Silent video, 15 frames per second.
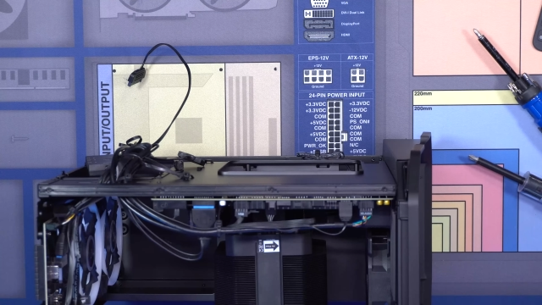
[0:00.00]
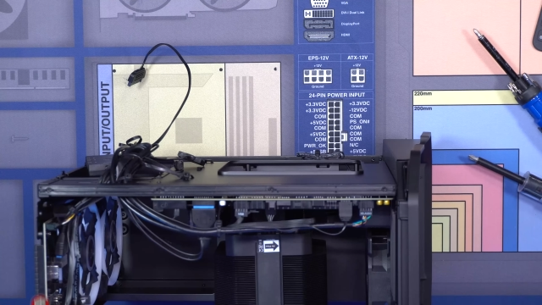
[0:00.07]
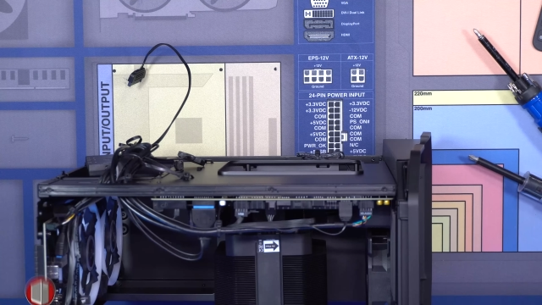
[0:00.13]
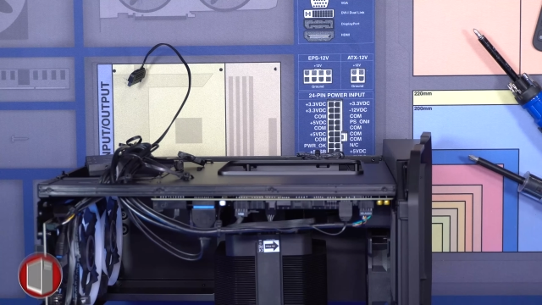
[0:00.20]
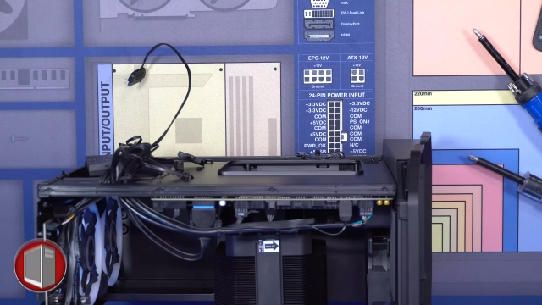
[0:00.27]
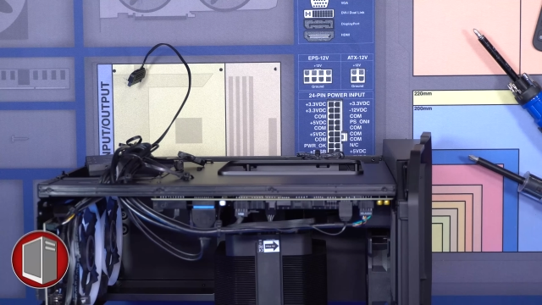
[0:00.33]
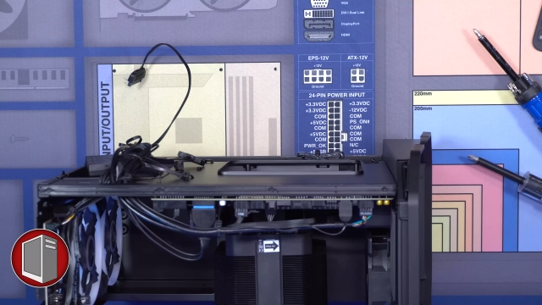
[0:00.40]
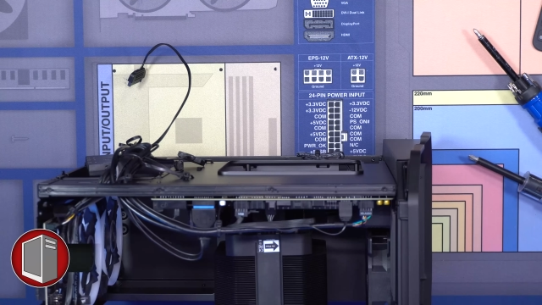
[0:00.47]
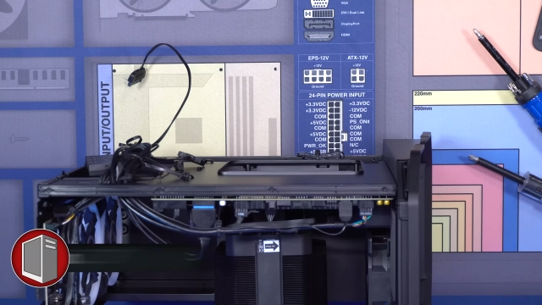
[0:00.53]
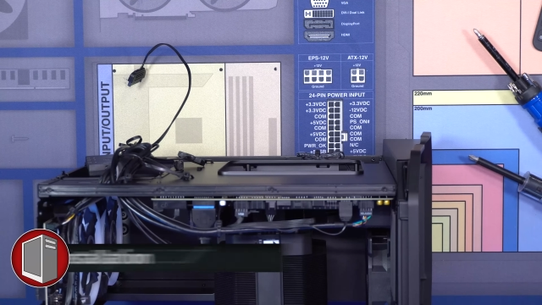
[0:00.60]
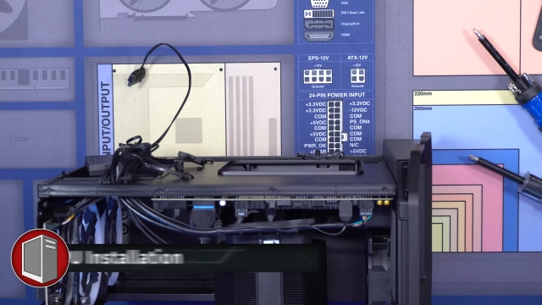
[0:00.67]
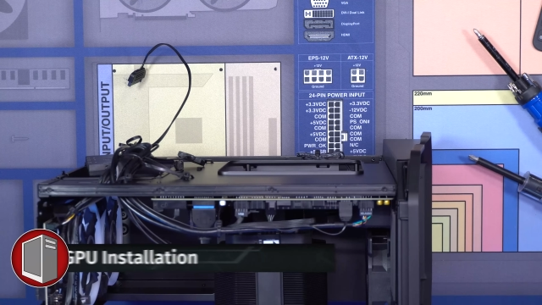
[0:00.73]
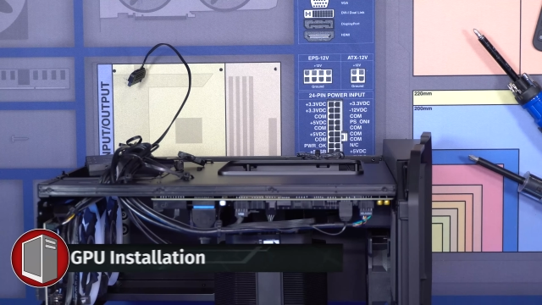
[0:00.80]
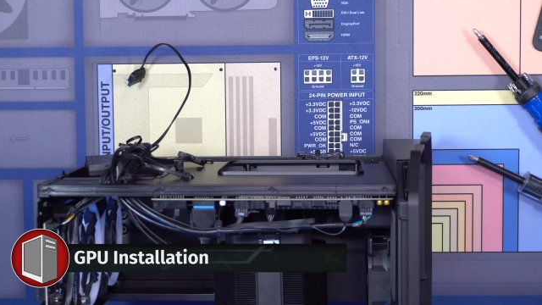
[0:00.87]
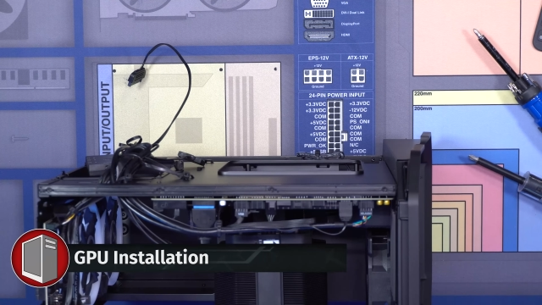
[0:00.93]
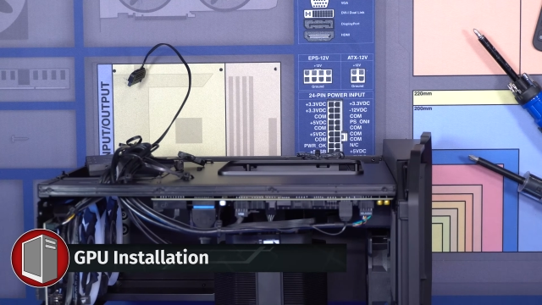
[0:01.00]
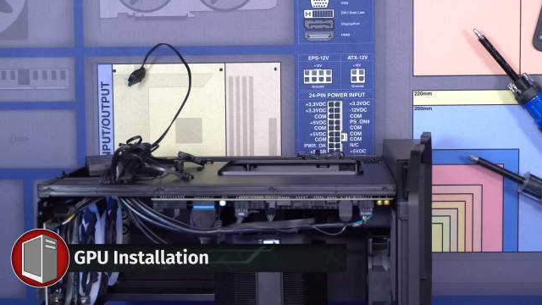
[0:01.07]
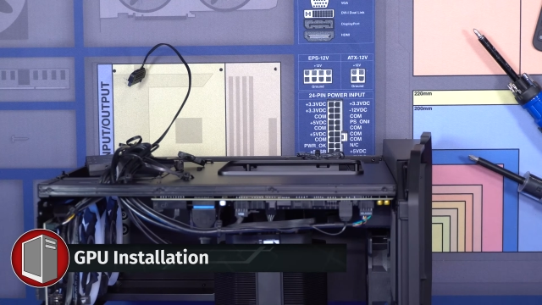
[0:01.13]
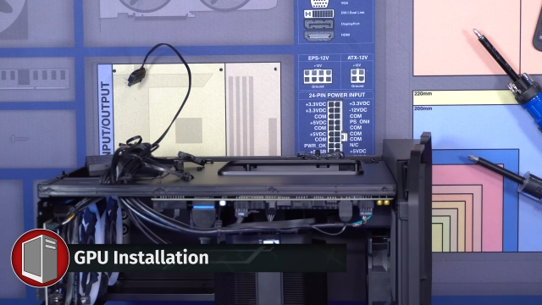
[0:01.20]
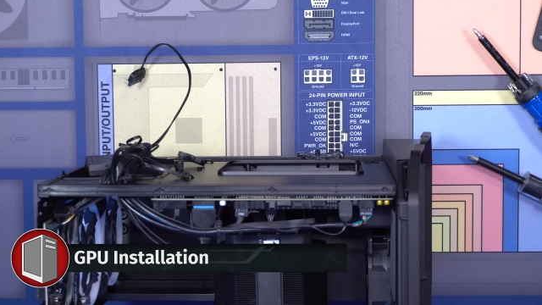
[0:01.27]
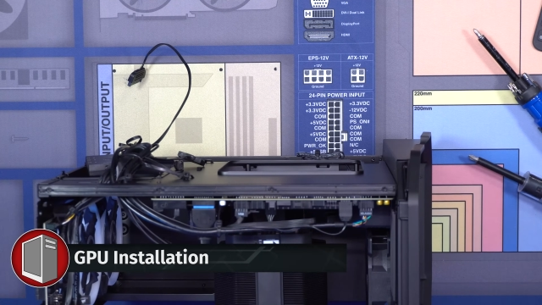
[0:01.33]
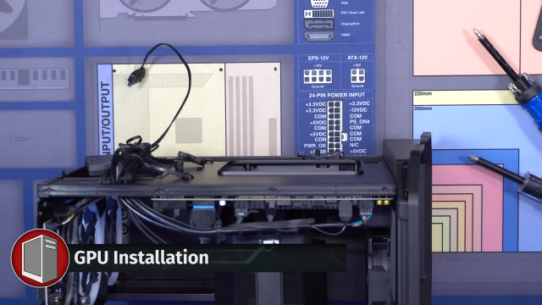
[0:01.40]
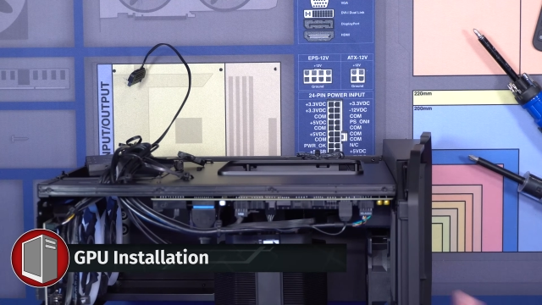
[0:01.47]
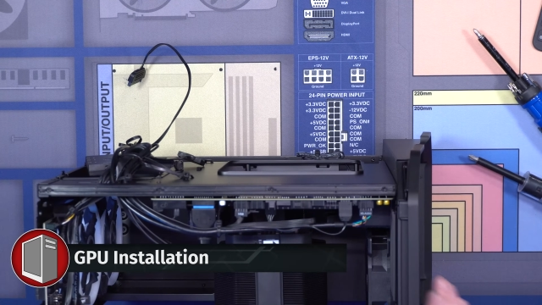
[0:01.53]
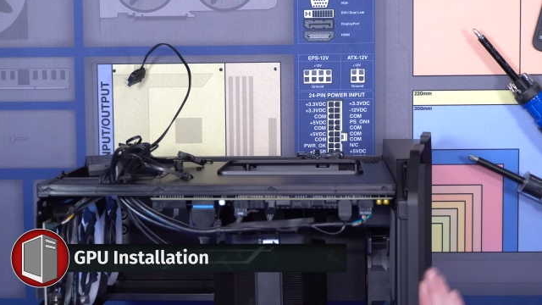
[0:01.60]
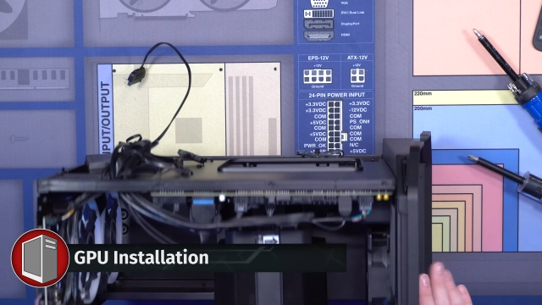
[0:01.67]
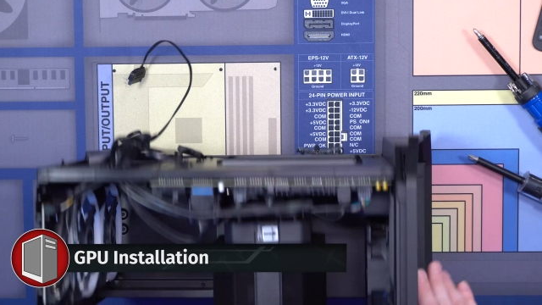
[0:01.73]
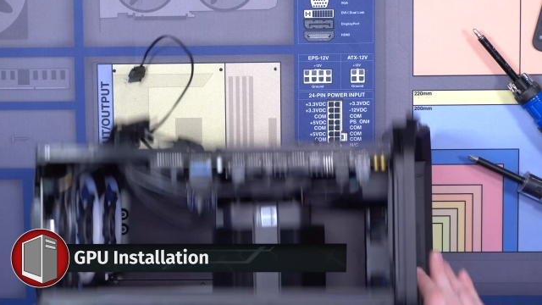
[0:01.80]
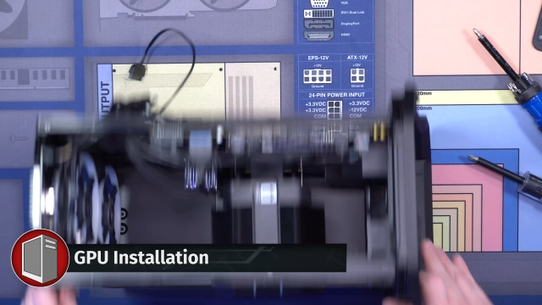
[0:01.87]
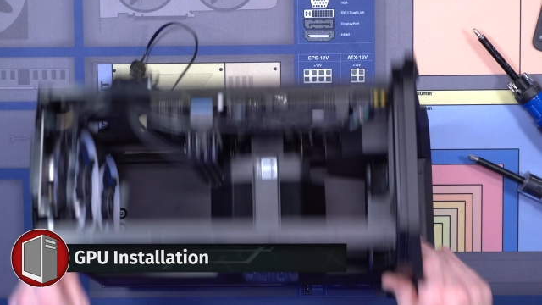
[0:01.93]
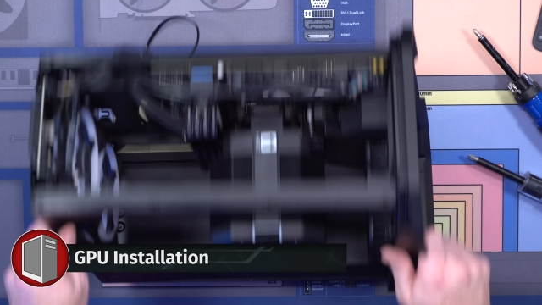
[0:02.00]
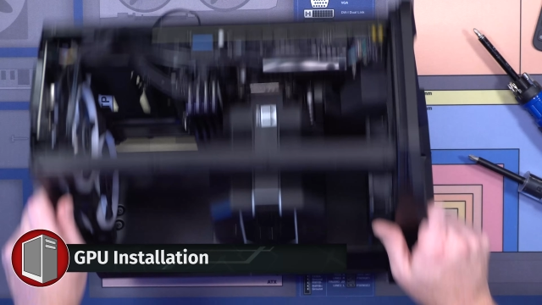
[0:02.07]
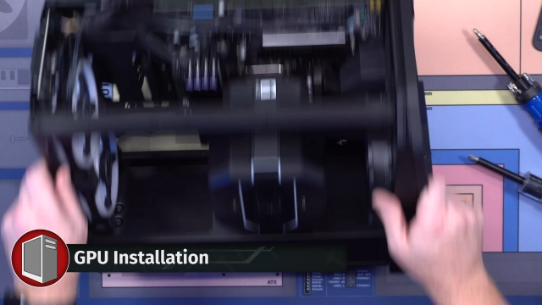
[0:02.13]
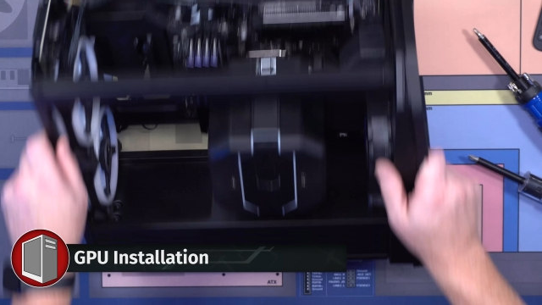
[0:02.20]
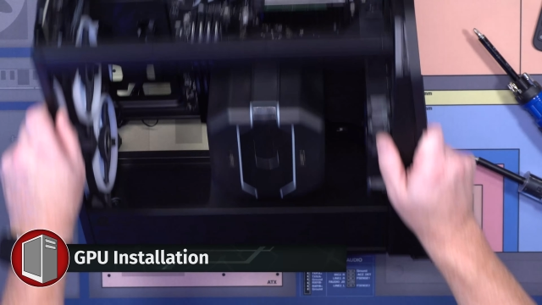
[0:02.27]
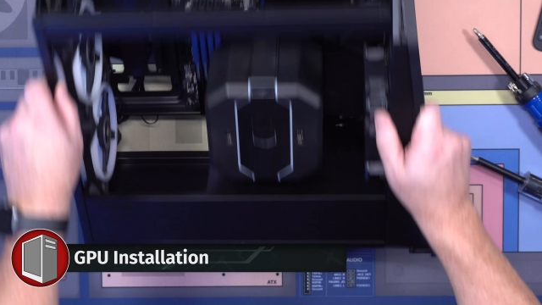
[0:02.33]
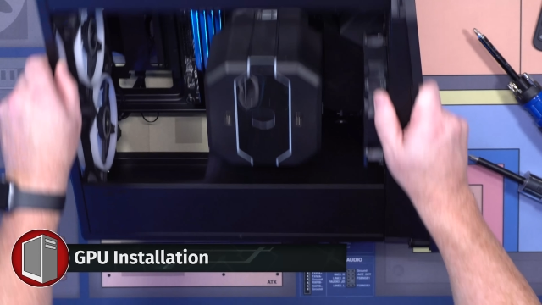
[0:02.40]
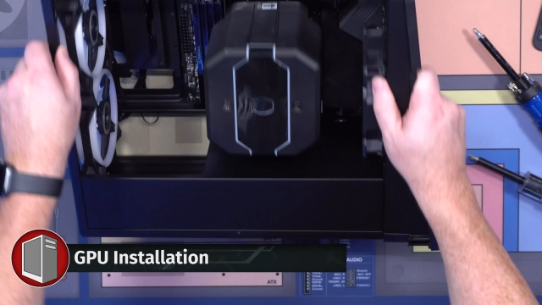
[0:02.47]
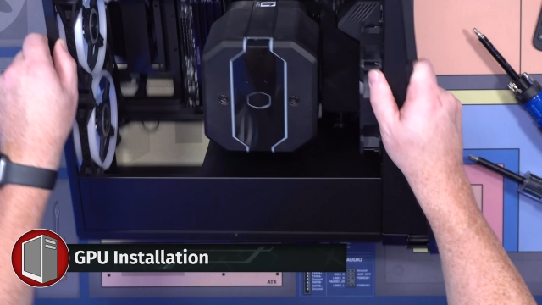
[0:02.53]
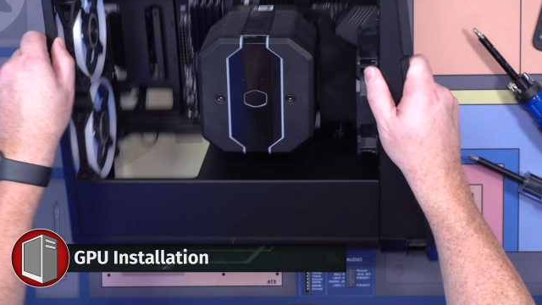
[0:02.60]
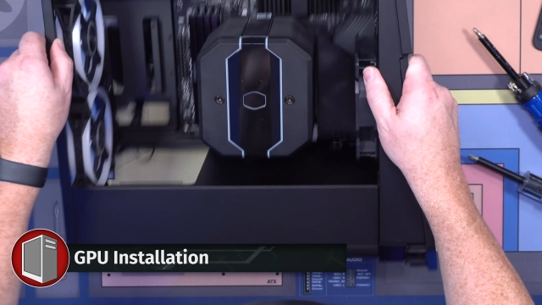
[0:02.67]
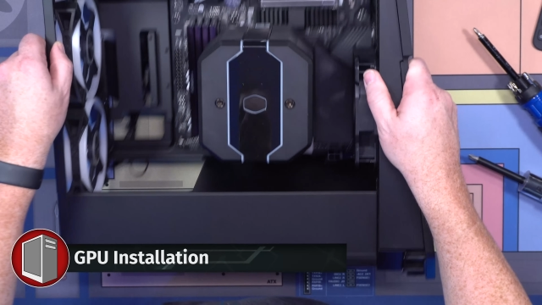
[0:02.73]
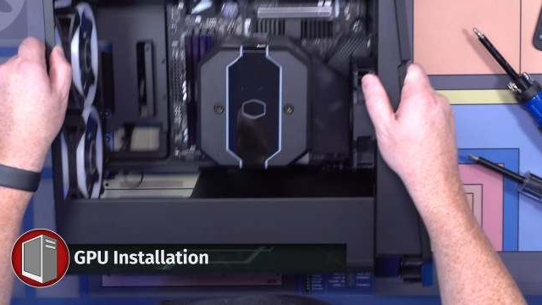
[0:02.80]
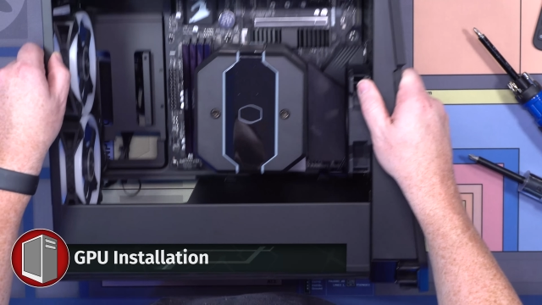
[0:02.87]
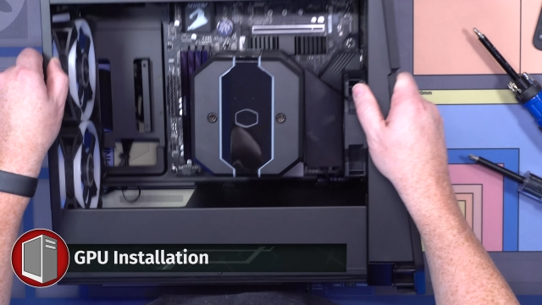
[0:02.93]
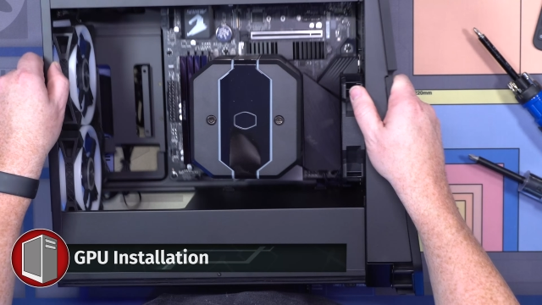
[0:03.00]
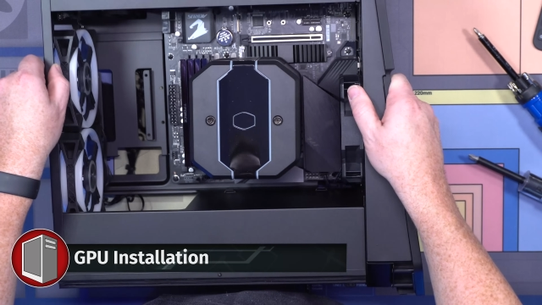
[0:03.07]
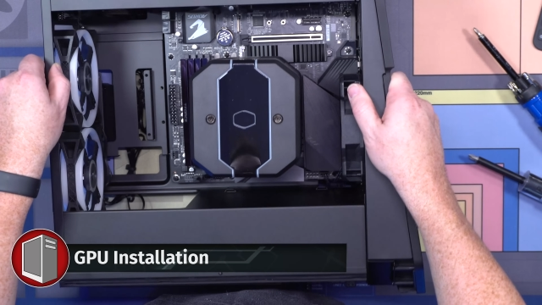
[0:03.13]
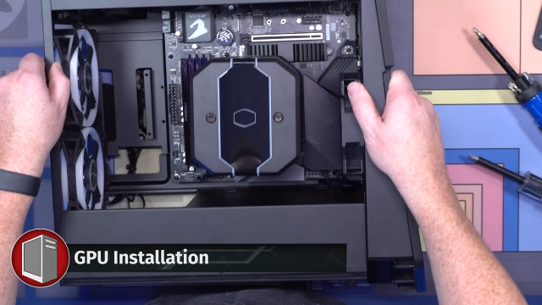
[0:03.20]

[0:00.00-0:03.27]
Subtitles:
No face is visible, so there are no lips to read.